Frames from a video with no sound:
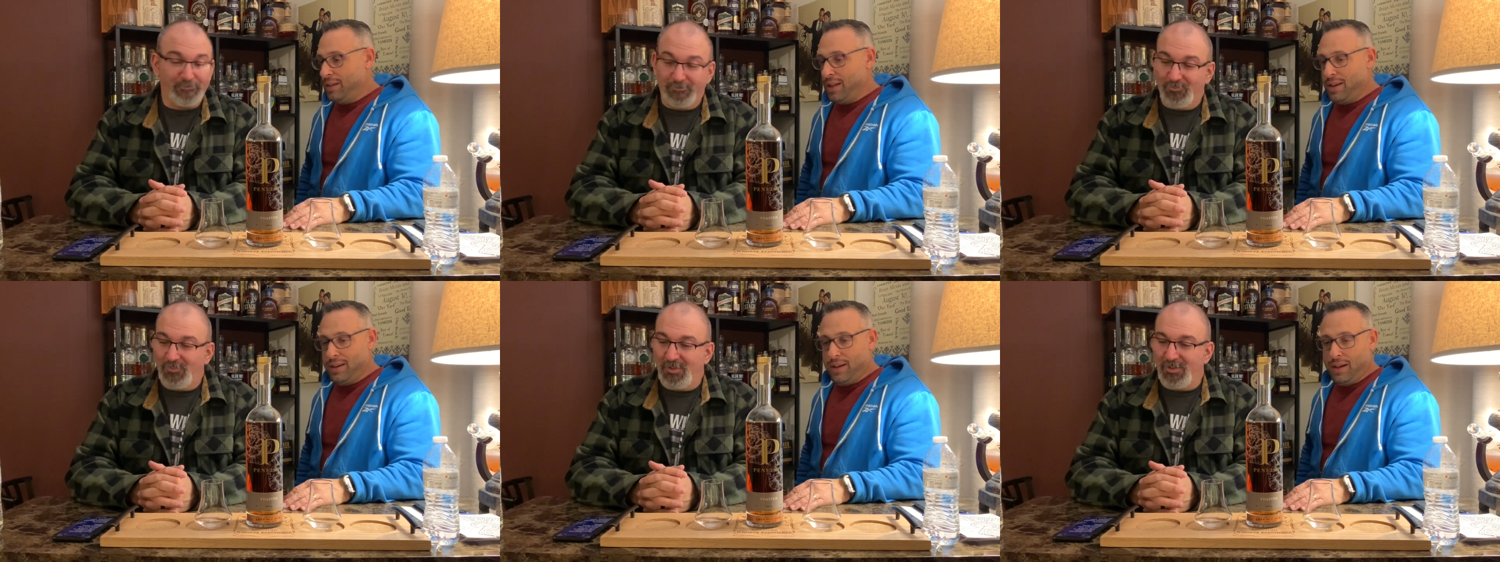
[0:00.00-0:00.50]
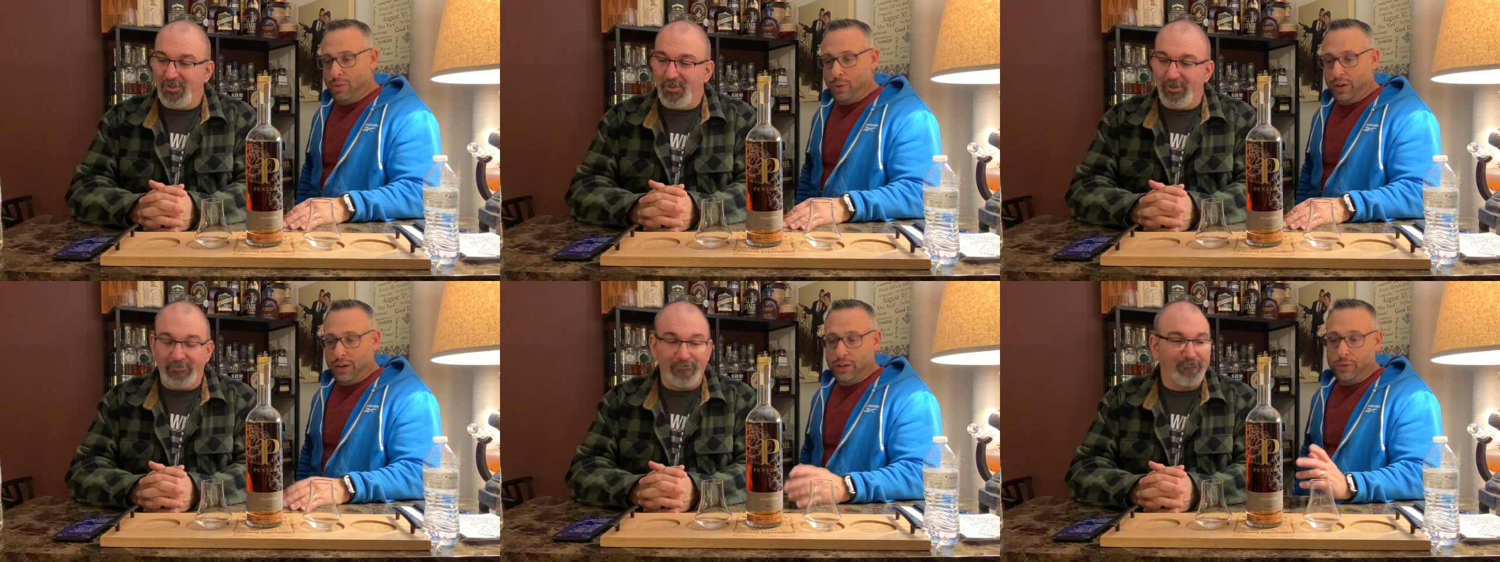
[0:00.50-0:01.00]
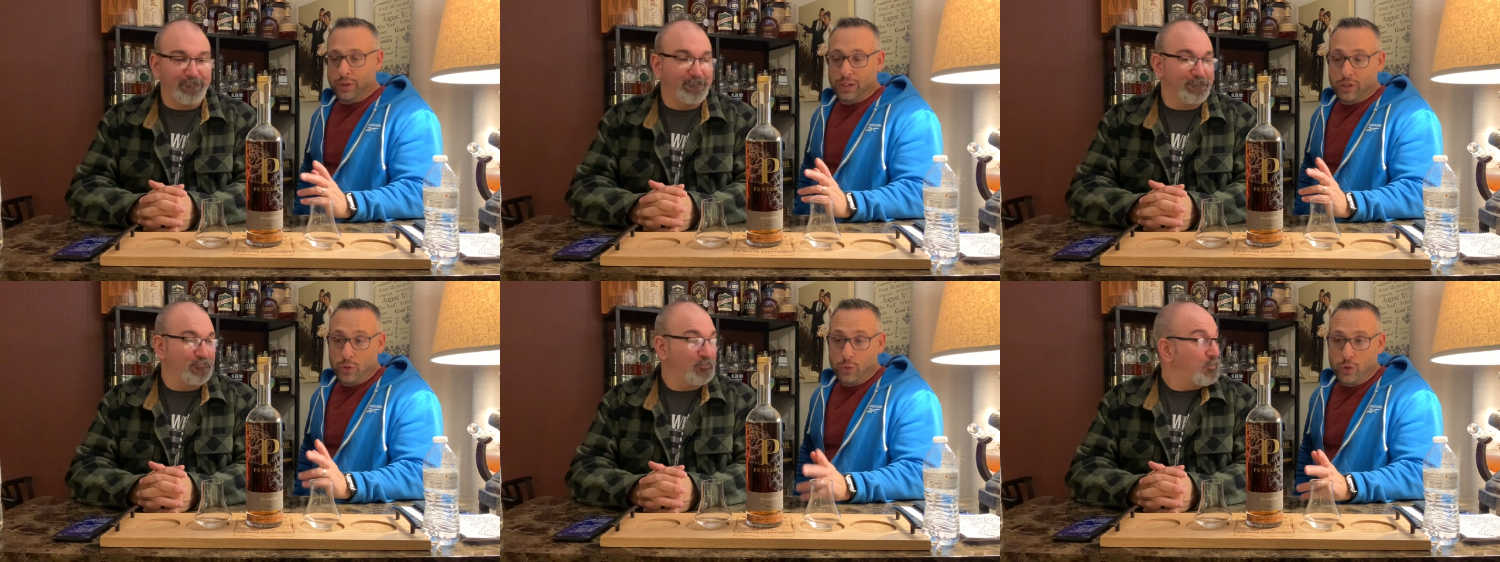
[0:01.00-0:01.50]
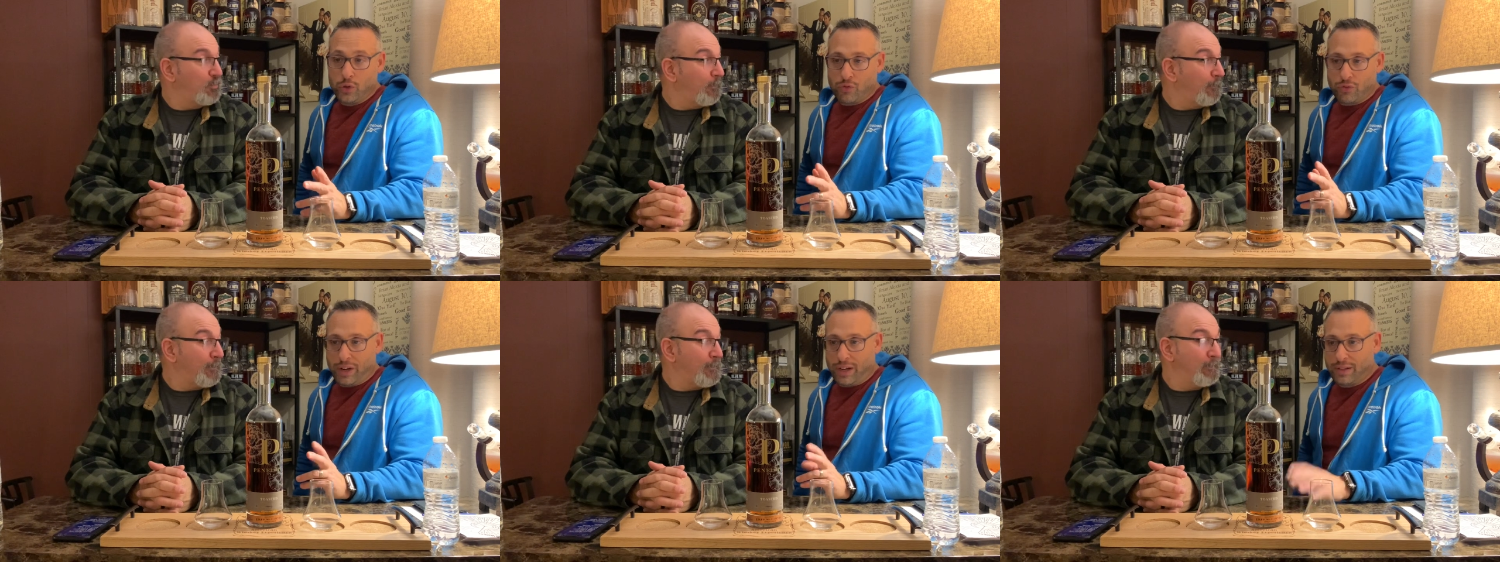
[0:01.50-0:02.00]
Speaker 1: And uh, we're gonna to
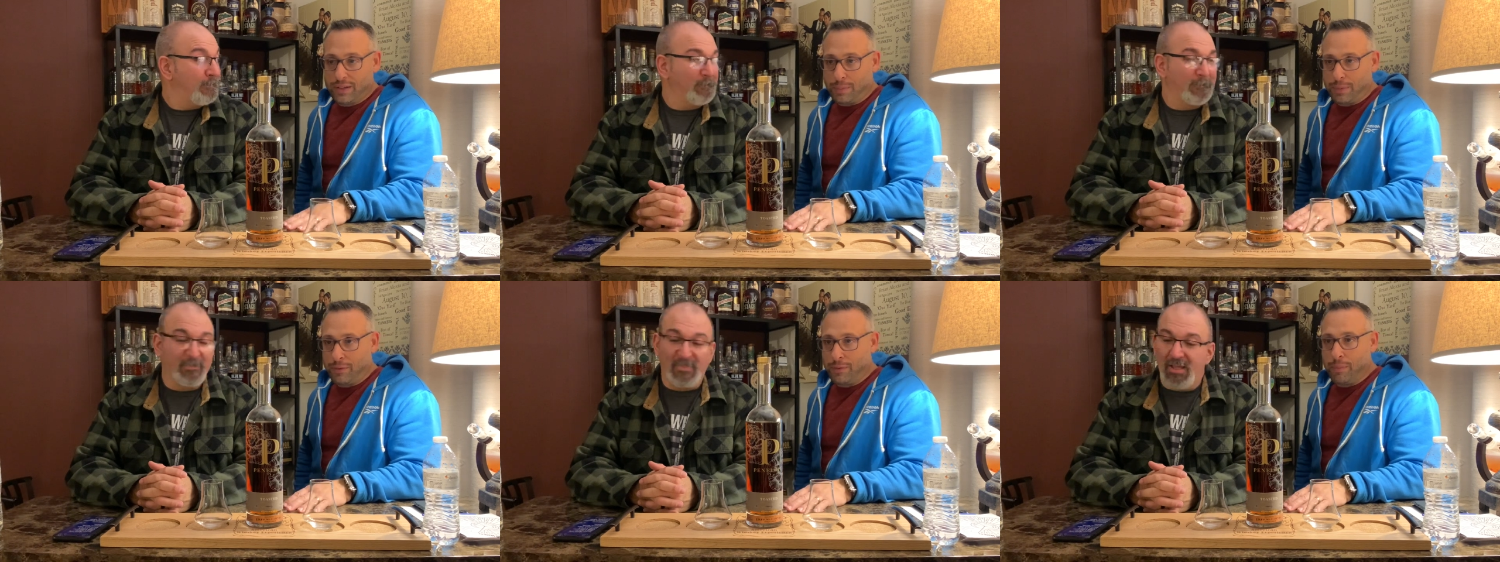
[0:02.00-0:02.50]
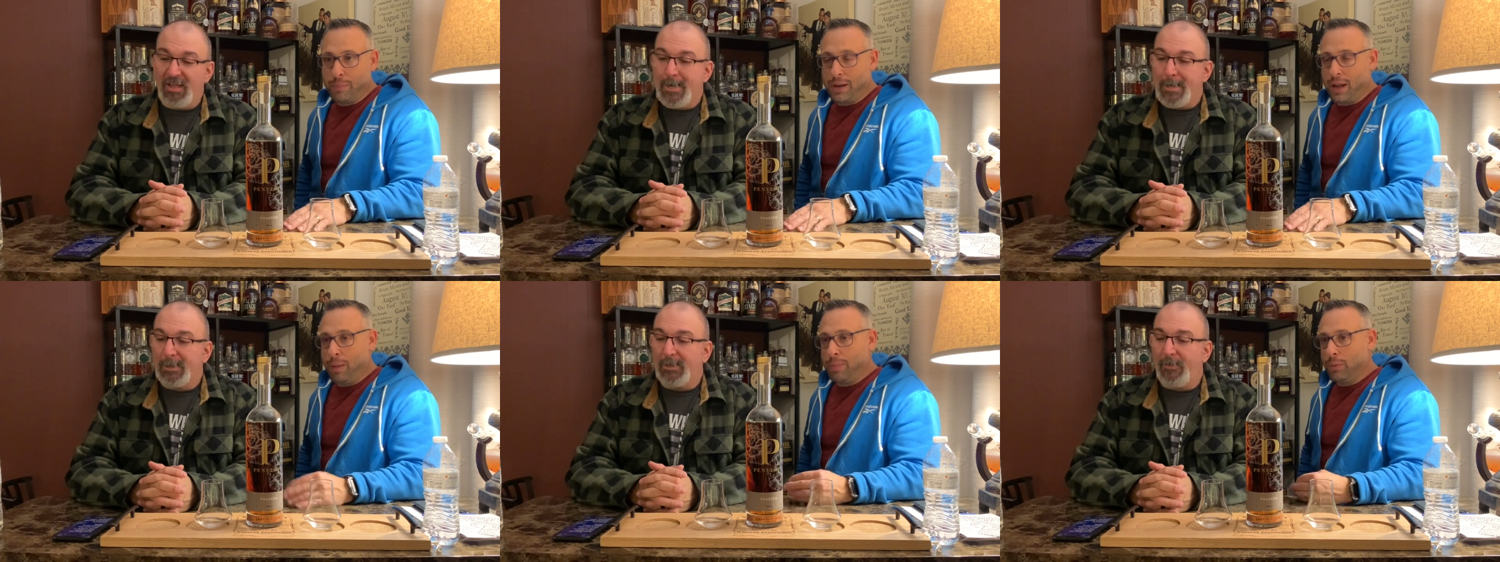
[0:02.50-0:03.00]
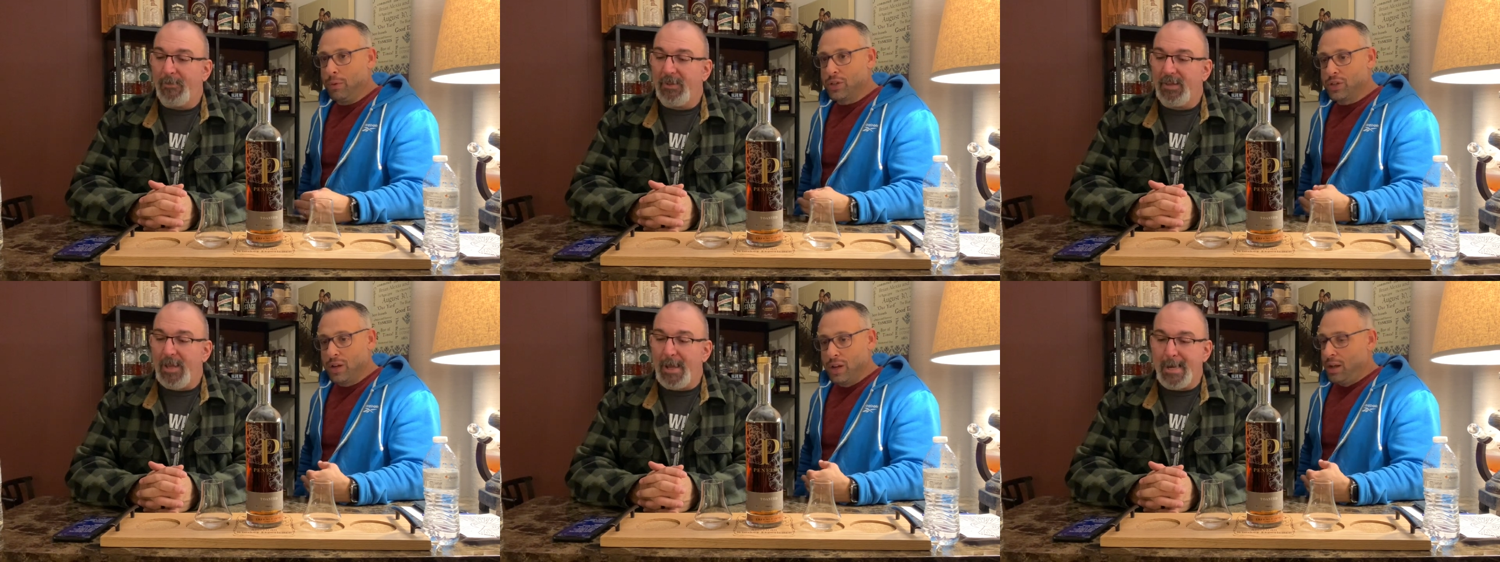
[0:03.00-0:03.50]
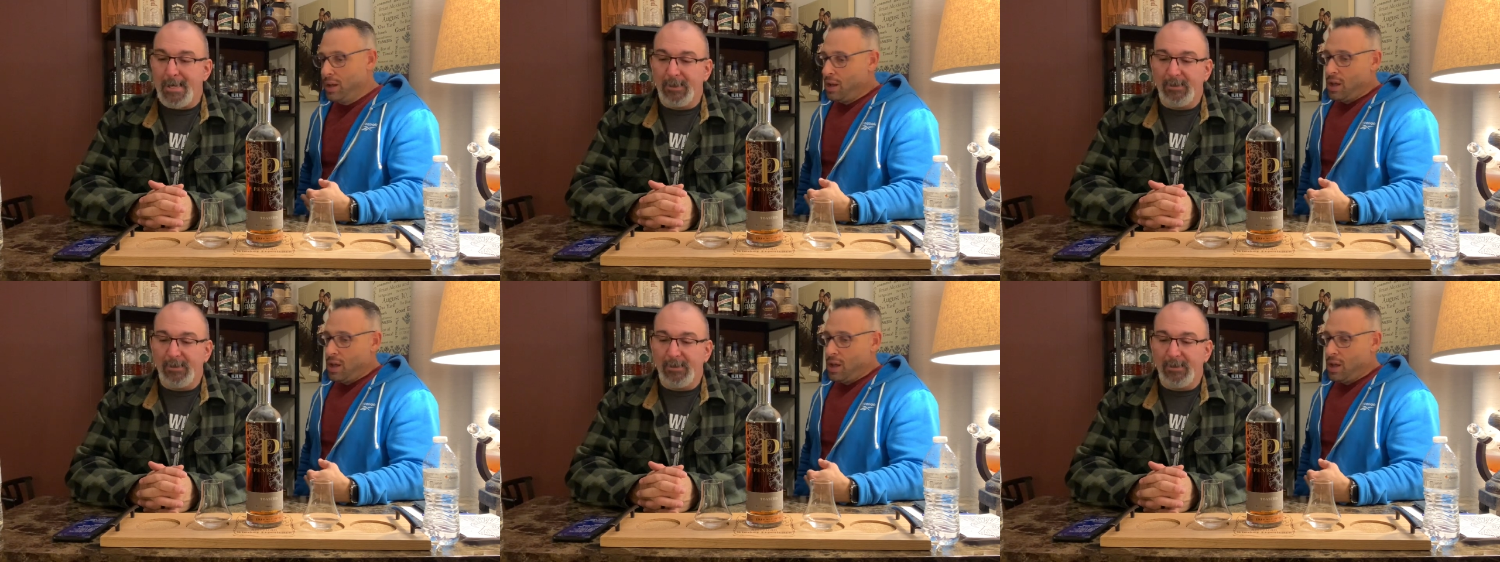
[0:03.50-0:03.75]
drink something from Penelope, which yeah,